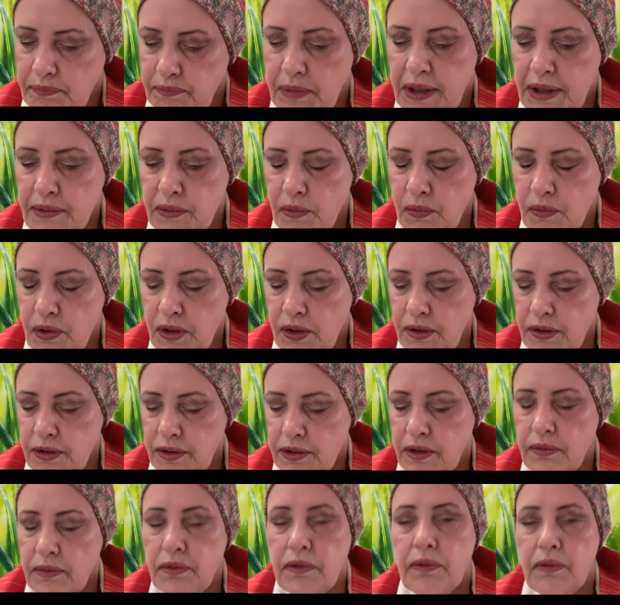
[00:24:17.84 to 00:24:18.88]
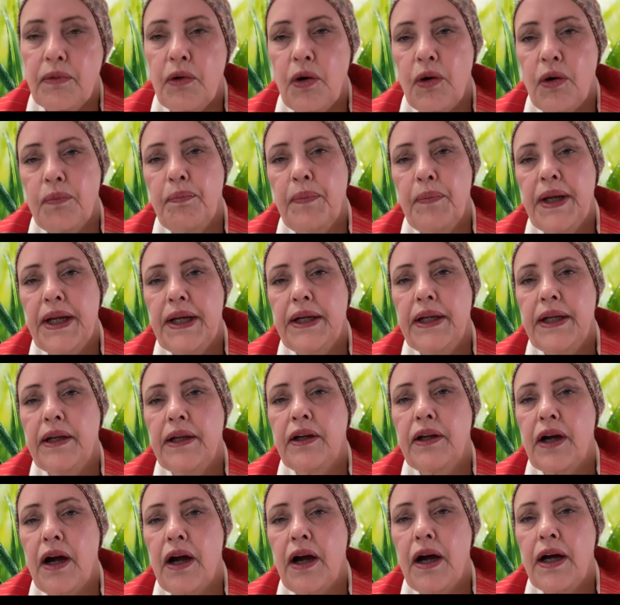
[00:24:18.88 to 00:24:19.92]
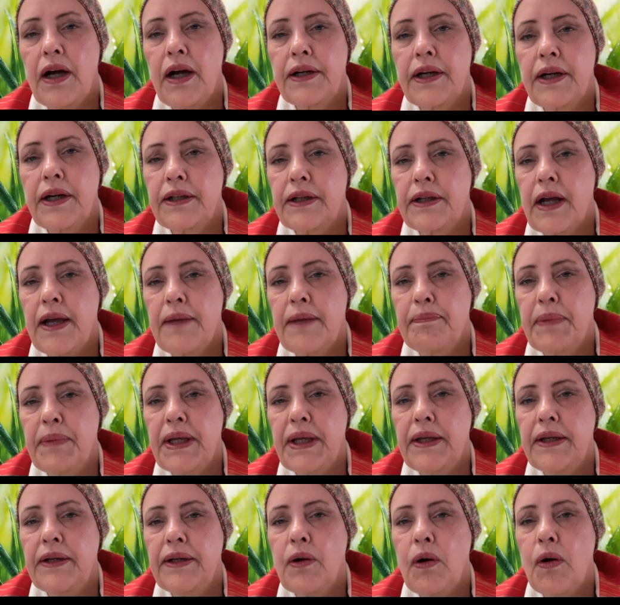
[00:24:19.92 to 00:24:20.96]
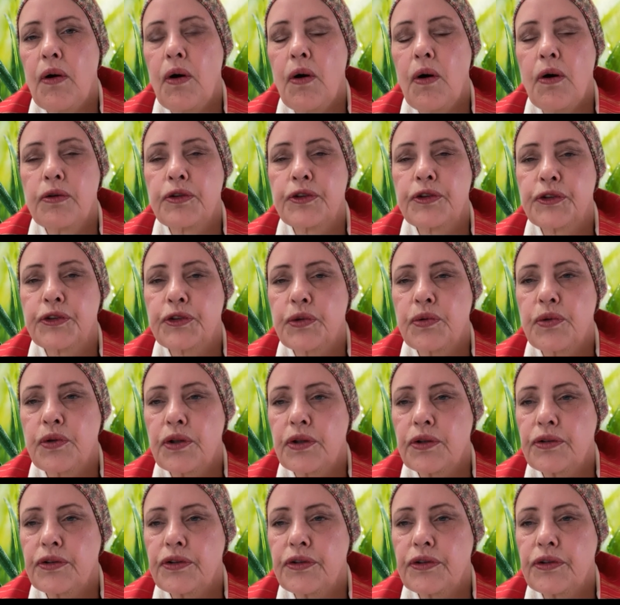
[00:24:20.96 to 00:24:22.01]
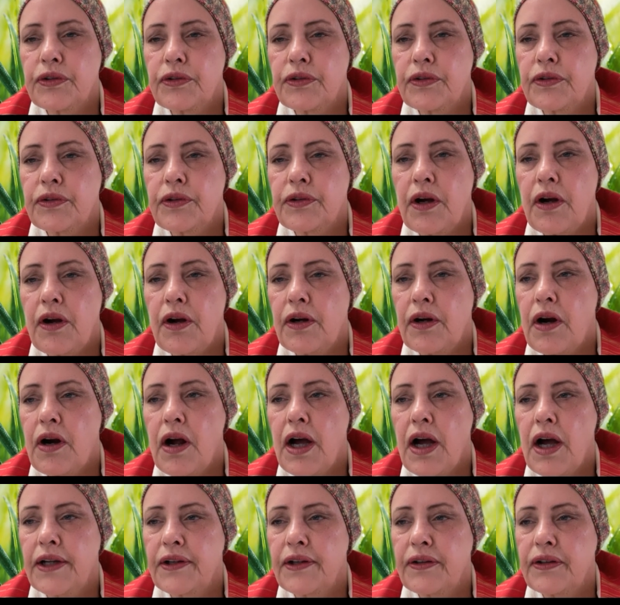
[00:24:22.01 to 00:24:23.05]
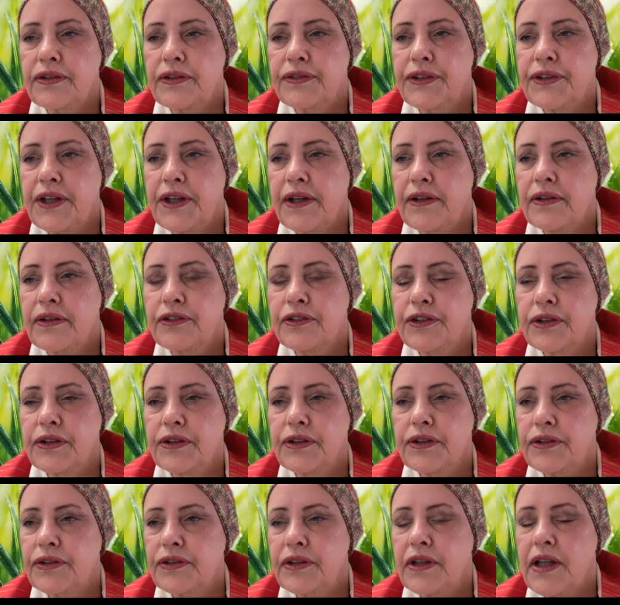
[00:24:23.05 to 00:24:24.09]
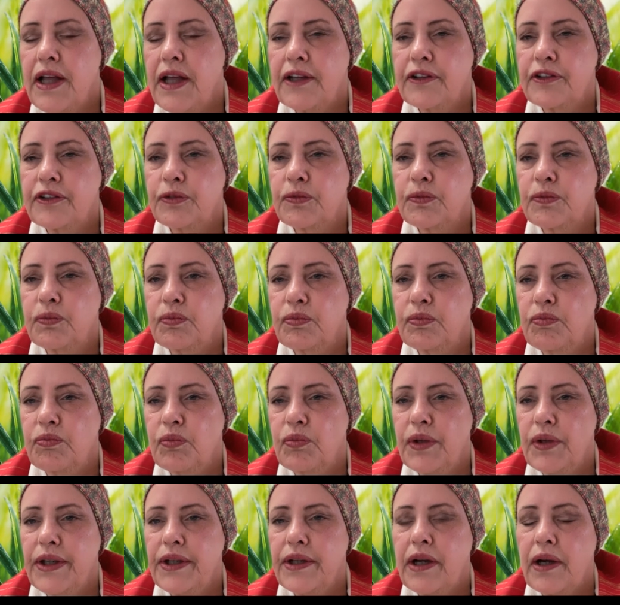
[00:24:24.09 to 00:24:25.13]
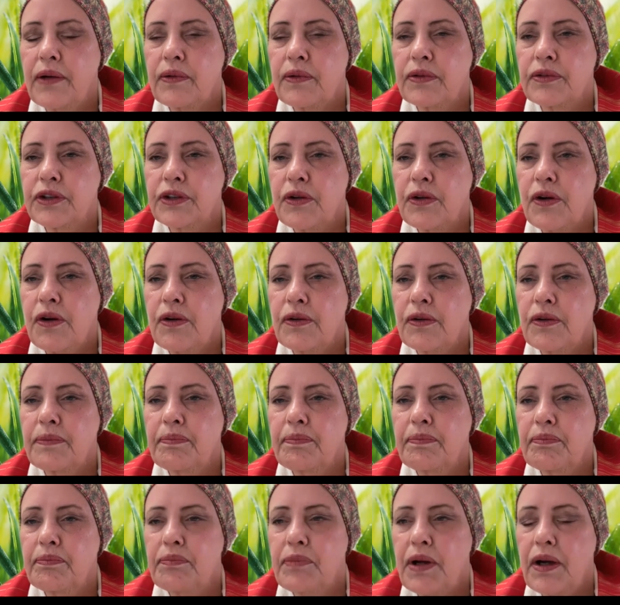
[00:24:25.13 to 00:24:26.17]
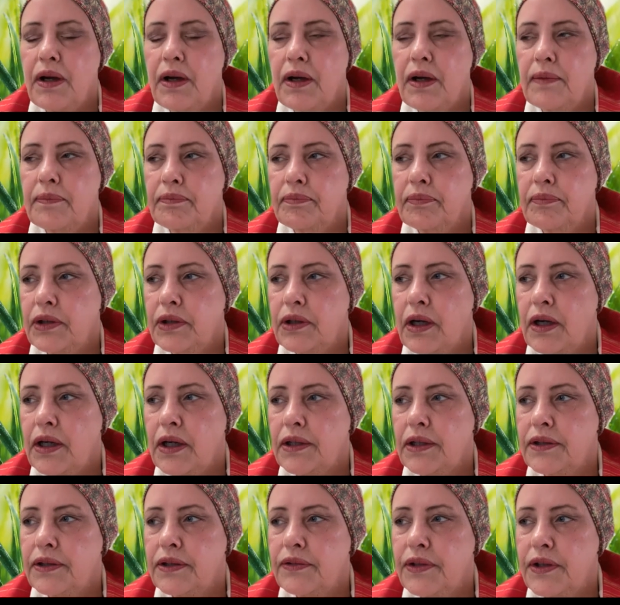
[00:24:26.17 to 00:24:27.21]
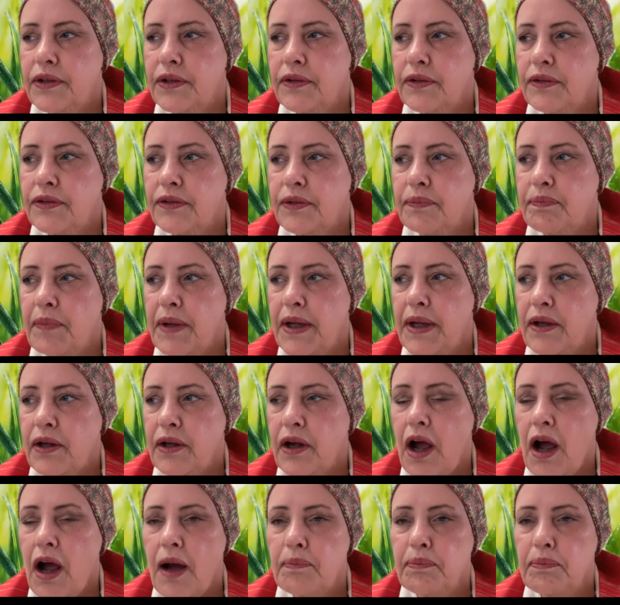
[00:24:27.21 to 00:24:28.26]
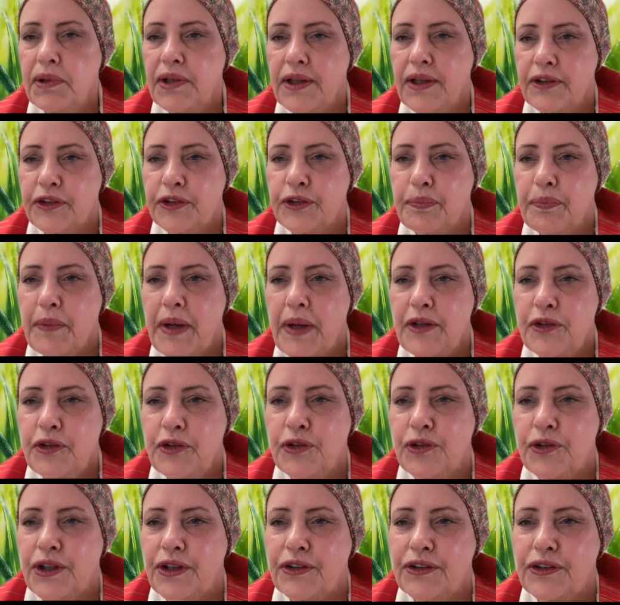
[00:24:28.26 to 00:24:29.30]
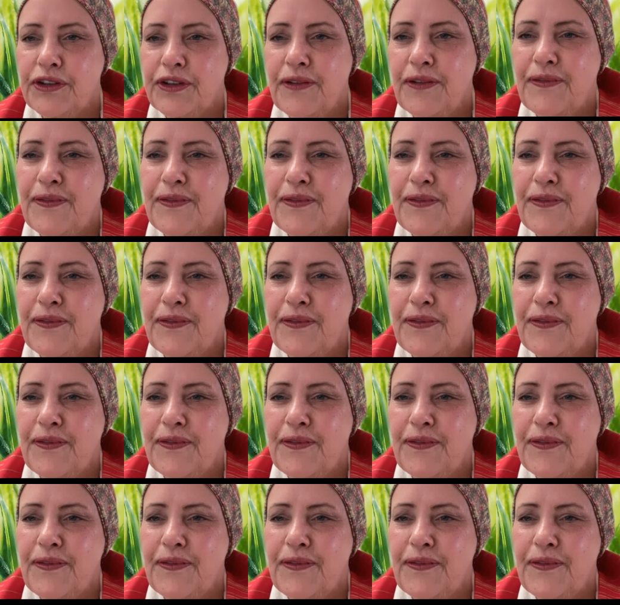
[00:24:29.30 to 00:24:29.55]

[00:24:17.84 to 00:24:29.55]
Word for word: By the word or meaning God, and I mean all source, our higher intelligence. Last week I was calling um, God the, the ma- complex matrix,